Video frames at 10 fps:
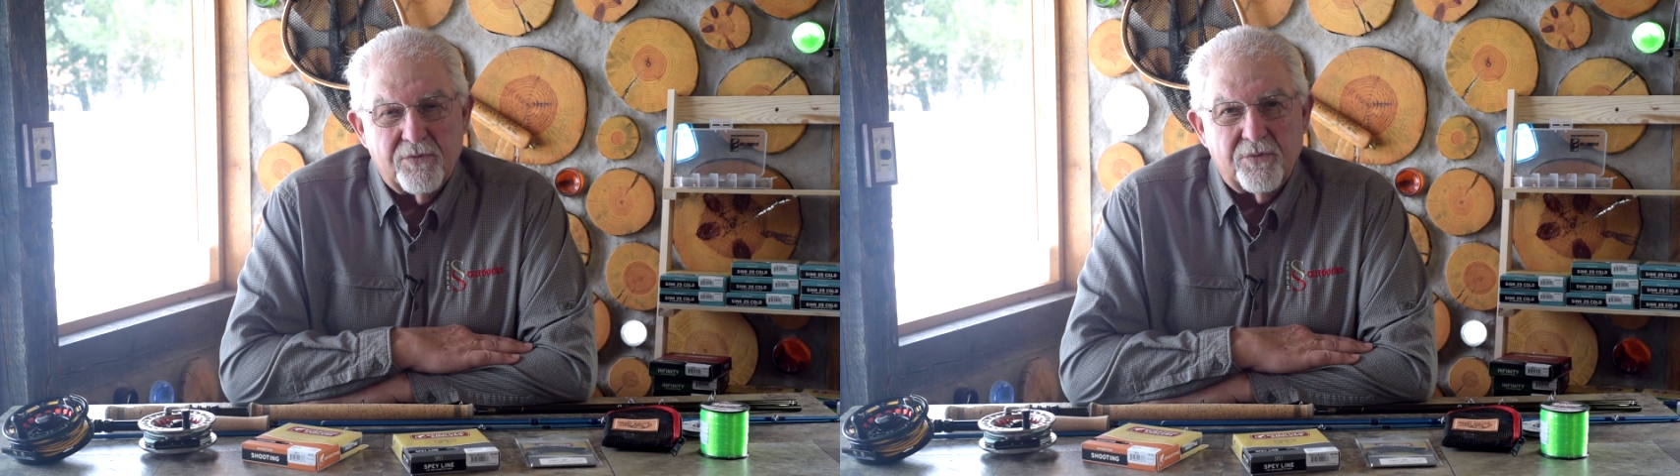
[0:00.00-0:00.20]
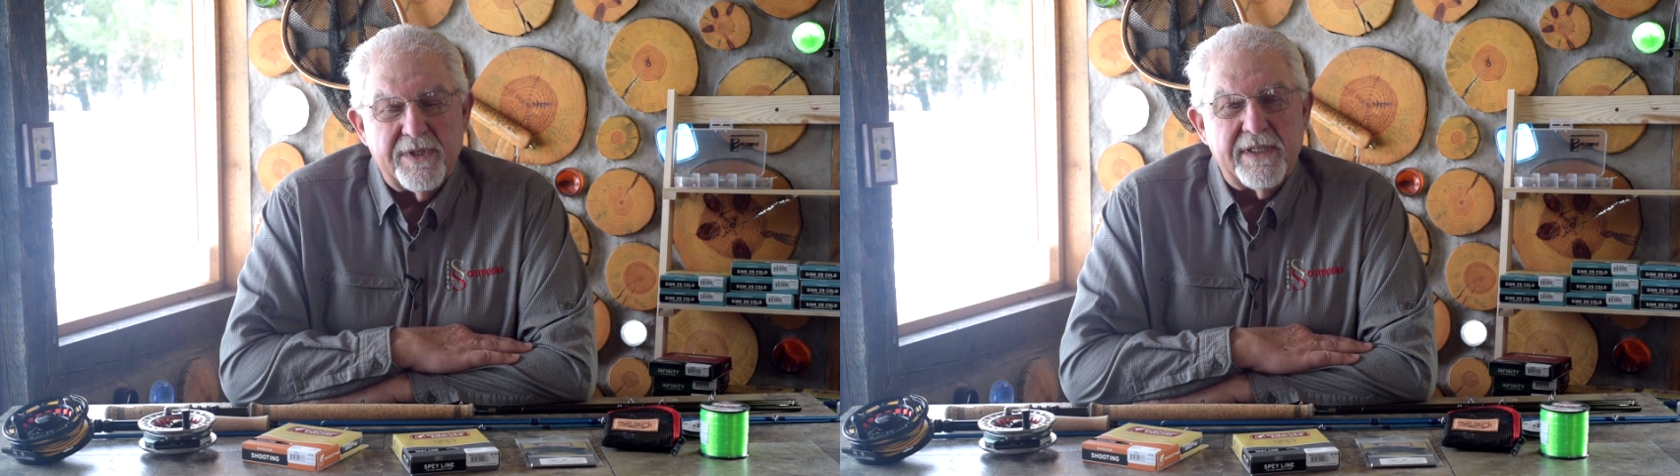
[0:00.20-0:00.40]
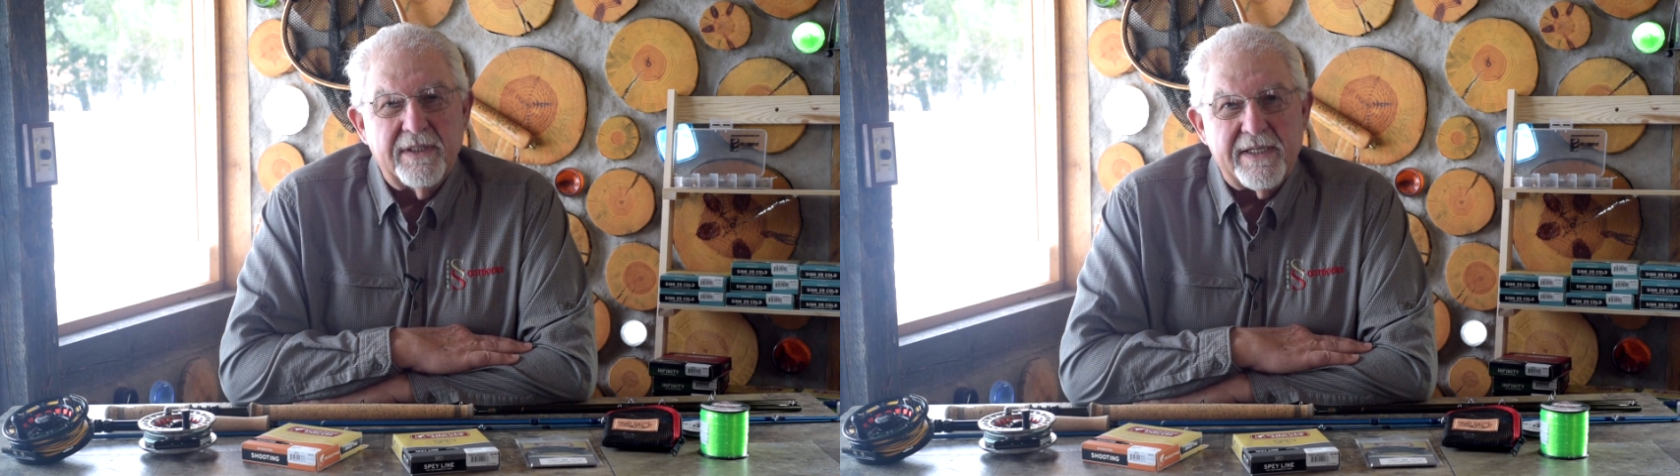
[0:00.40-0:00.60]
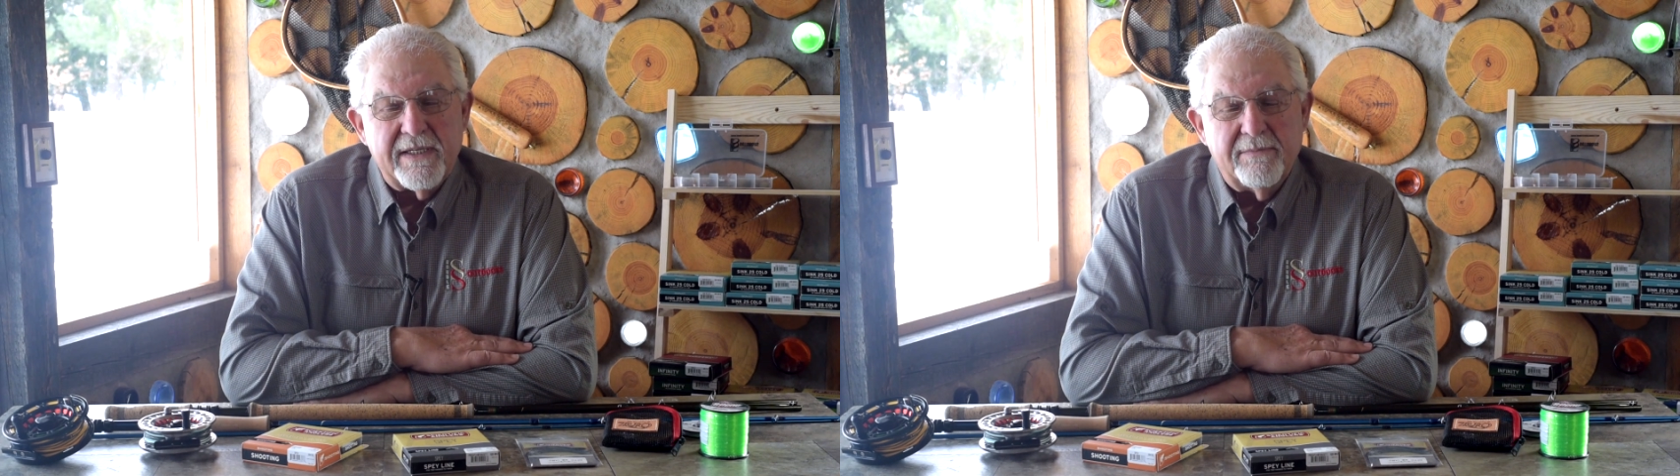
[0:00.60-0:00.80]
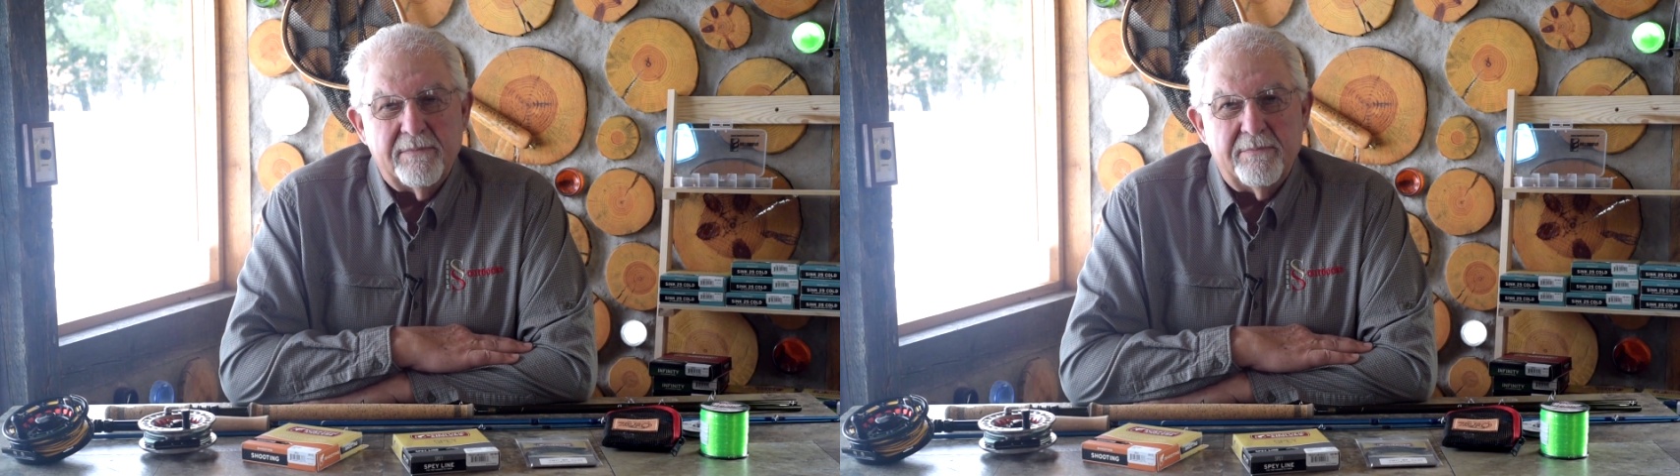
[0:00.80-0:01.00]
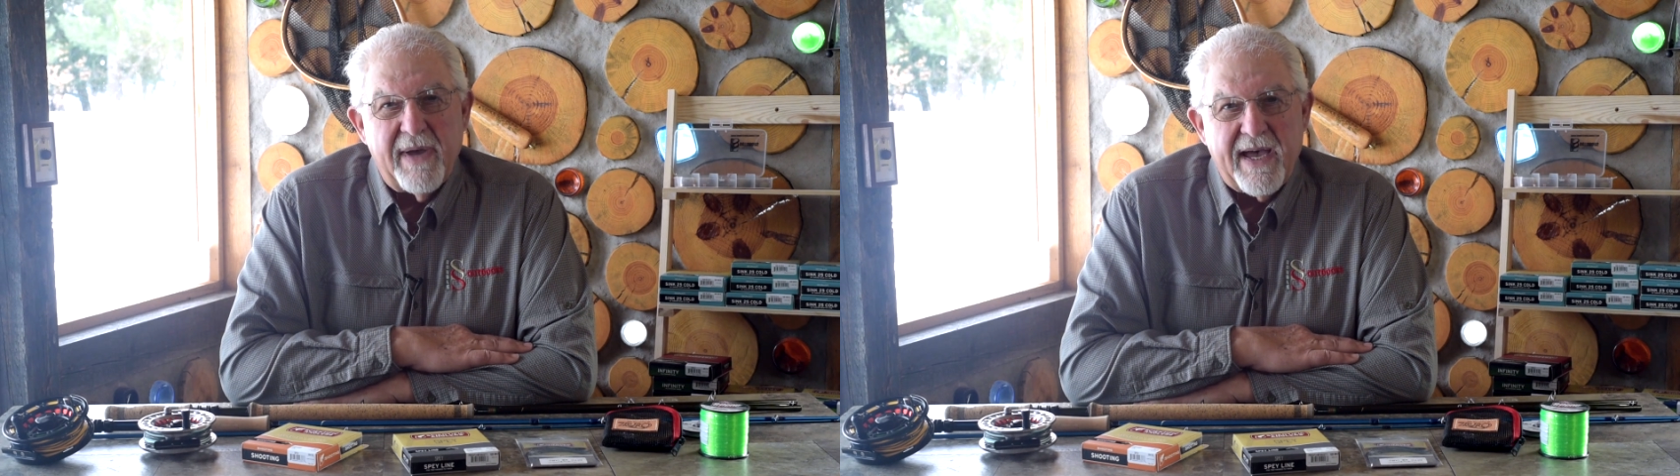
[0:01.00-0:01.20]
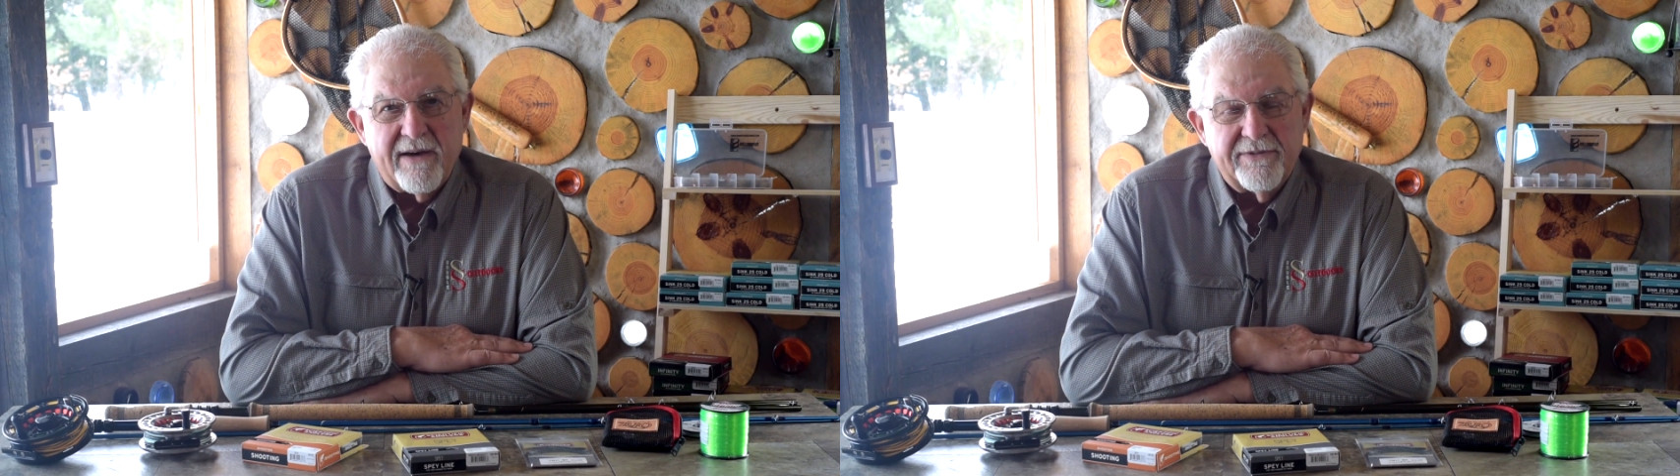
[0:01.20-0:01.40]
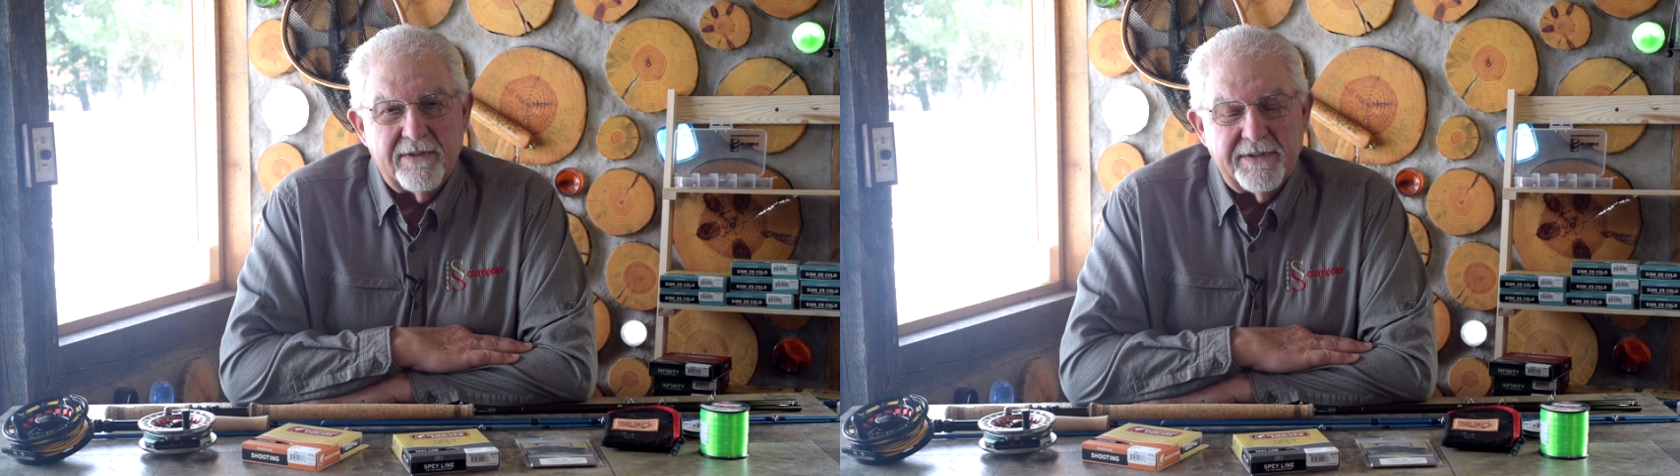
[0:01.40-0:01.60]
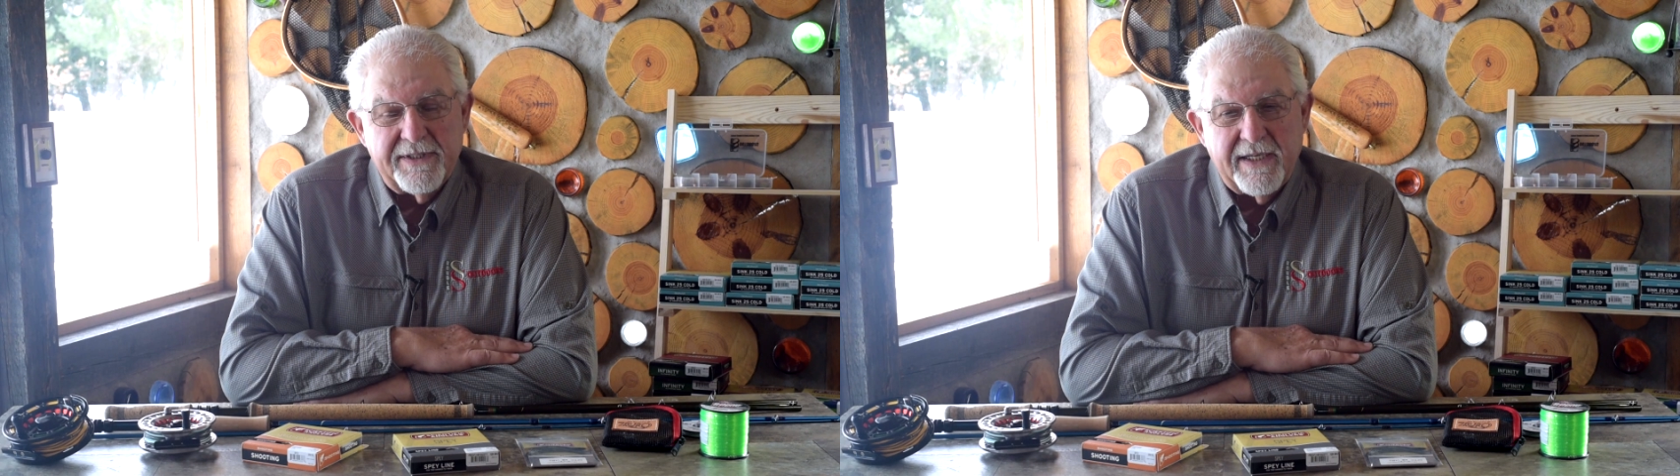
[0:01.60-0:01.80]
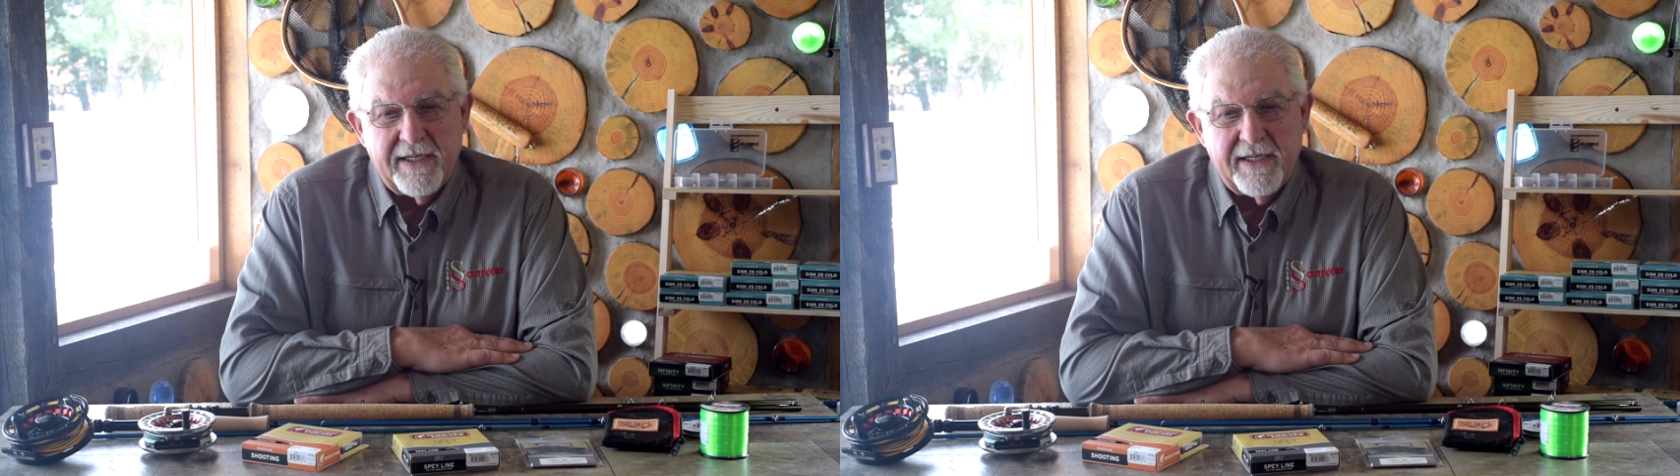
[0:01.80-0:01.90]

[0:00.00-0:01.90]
really baffled